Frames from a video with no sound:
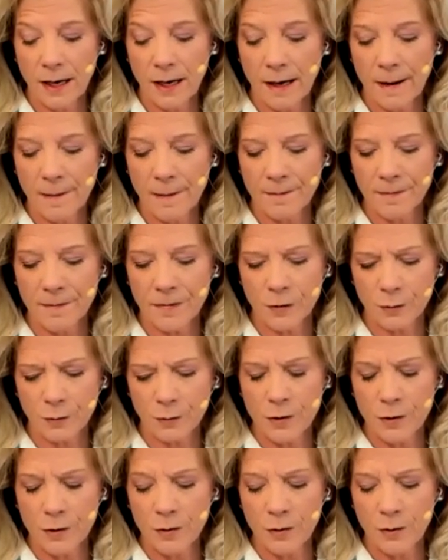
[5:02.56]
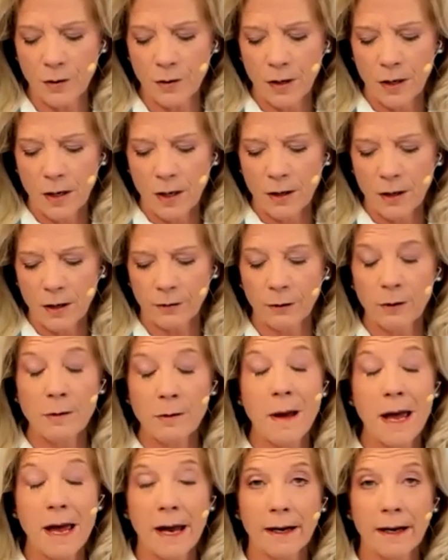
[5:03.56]
um, through through
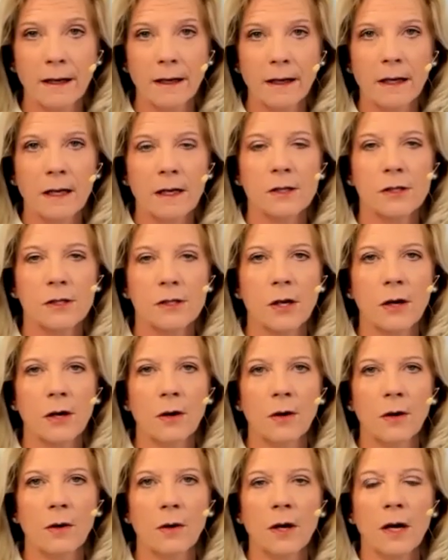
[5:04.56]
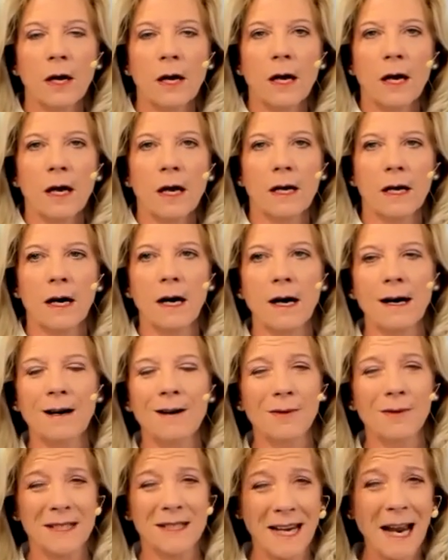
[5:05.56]
May. So uh,
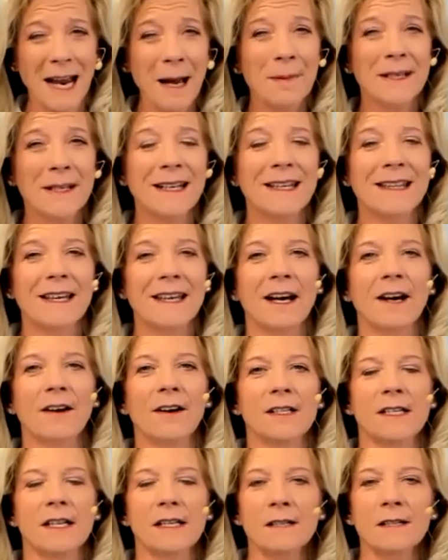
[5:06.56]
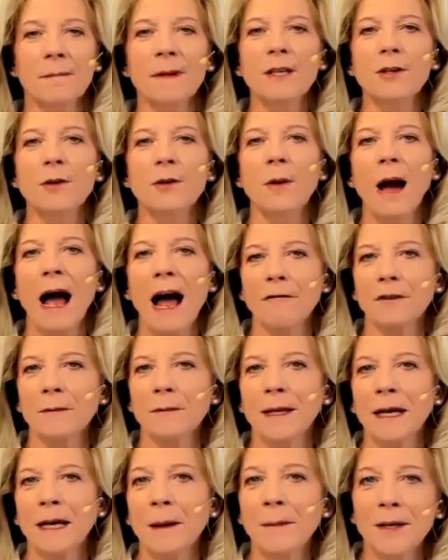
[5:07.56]
what's happening there, it doesn't mean you have to
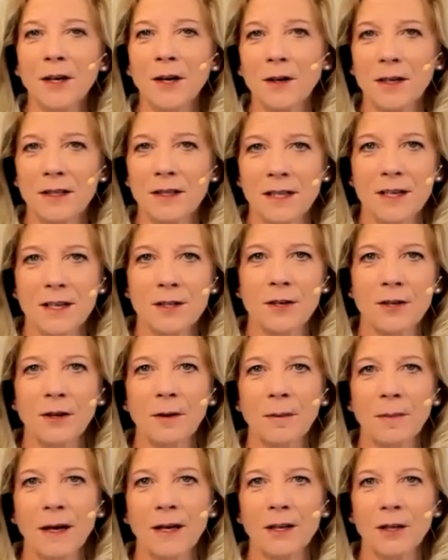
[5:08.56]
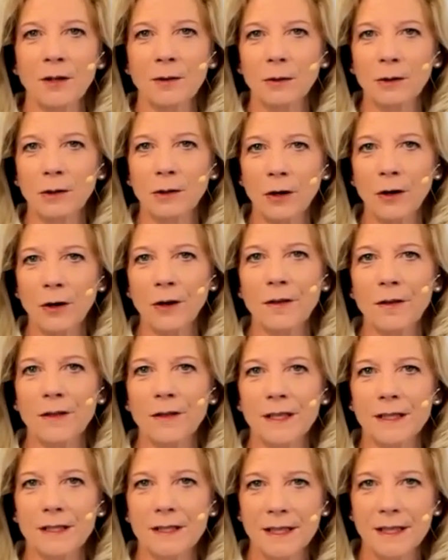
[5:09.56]
become a yoga teacher, but you learn
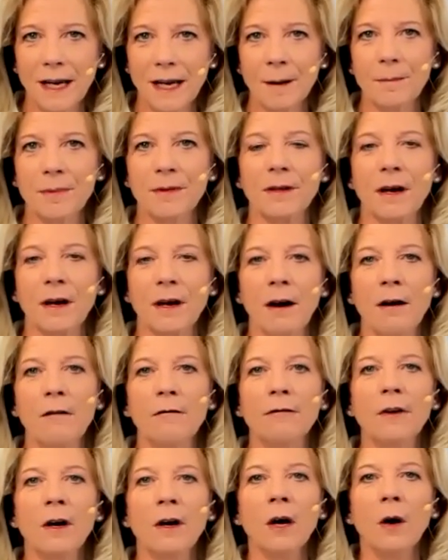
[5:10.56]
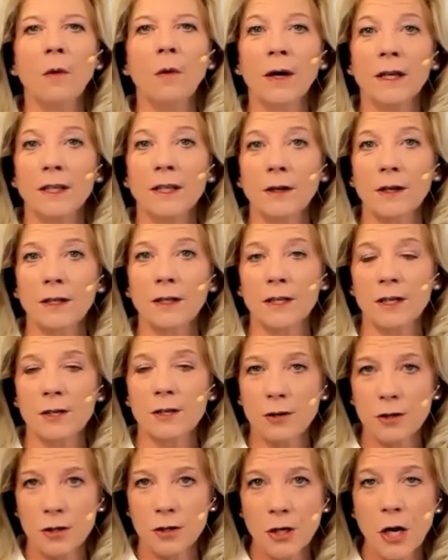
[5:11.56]
the depth of what yoga
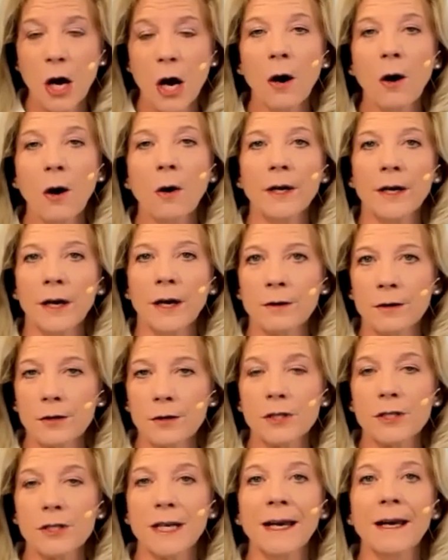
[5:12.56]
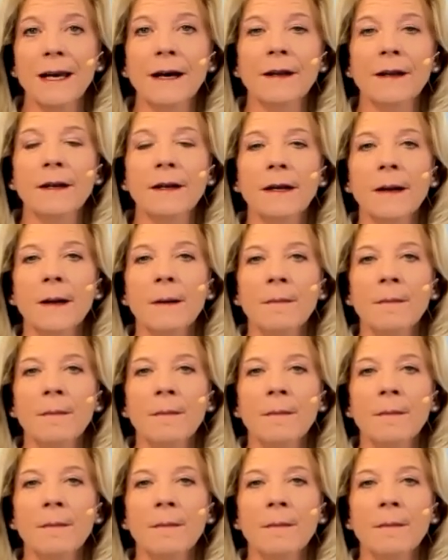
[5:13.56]
teachers know and understand